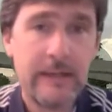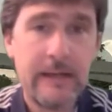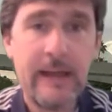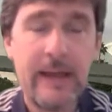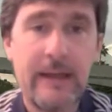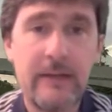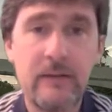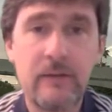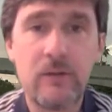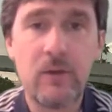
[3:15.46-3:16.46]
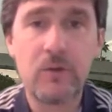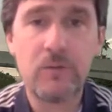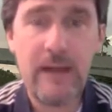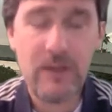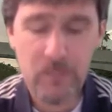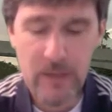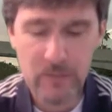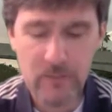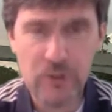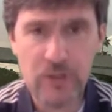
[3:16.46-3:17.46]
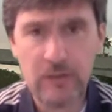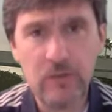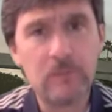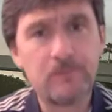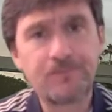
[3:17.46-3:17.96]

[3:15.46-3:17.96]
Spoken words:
And those fast pass machines